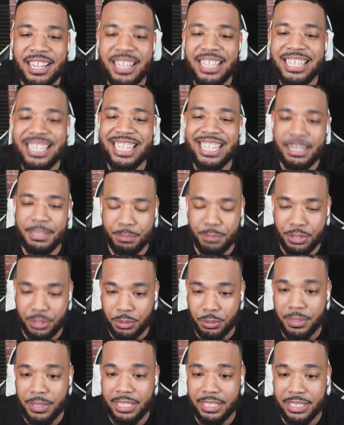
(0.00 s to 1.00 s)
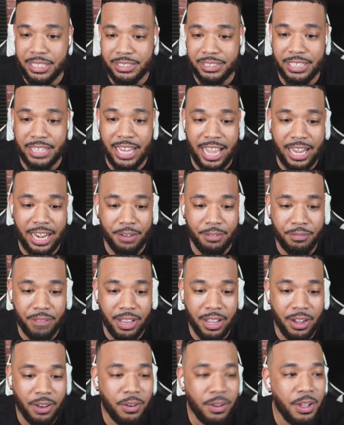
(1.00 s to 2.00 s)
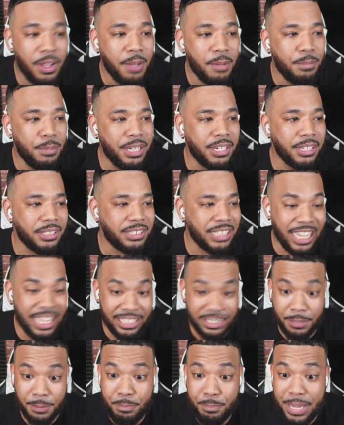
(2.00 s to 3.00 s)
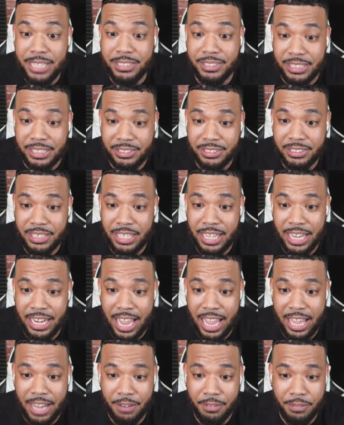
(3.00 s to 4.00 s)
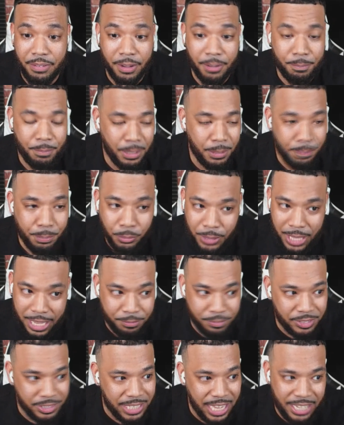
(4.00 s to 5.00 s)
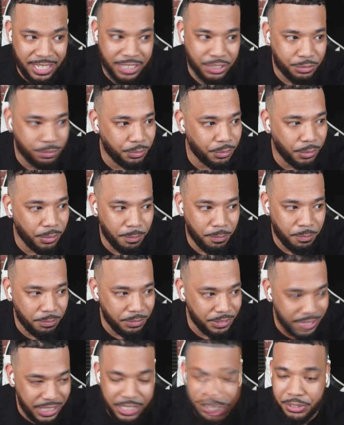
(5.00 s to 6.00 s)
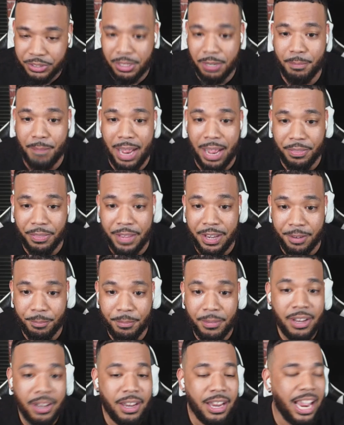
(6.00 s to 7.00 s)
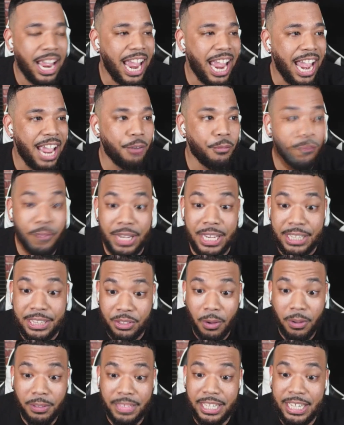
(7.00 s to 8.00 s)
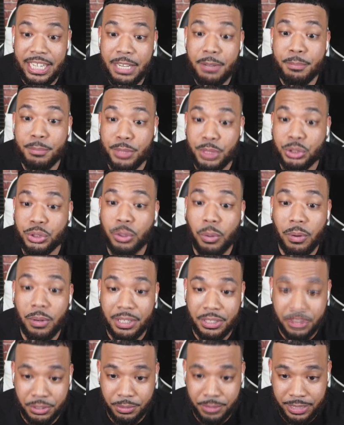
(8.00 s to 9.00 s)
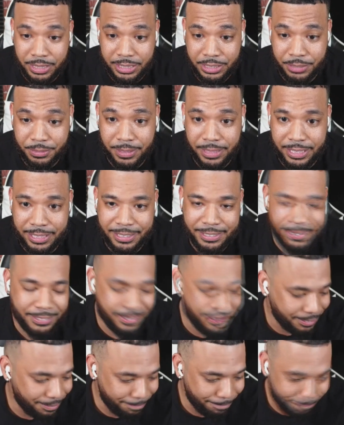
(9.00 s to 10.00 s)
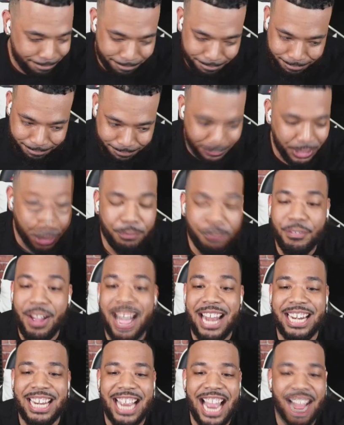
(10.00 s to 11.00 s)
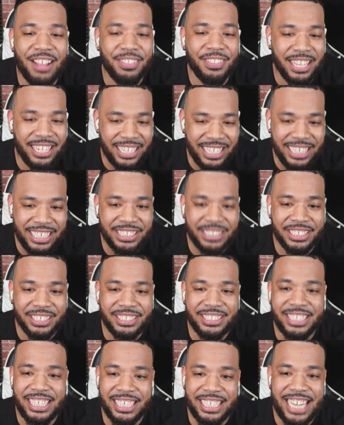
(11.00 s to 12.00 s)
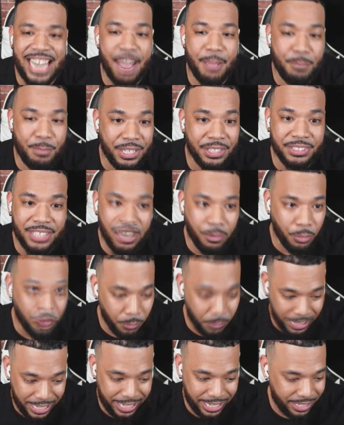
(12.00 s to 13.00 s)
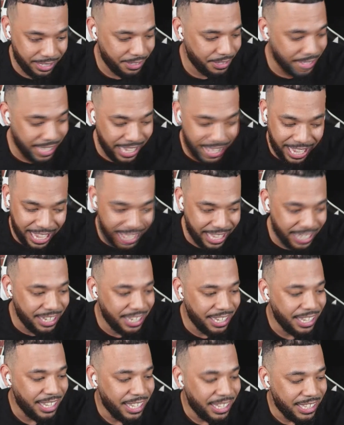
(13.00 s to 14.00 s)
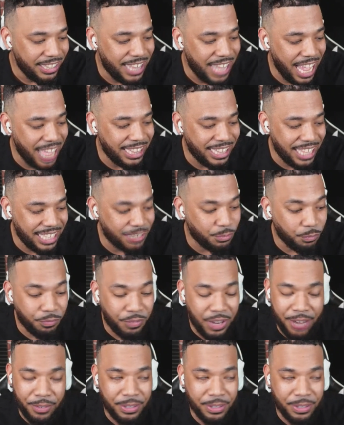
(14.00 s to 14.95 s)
keep doing this in the NFL because it's a business in the NFL. People have said this for years about him. And we thought that he had matured in 2020. We're finding out that he just did that because they were winning. And that that's very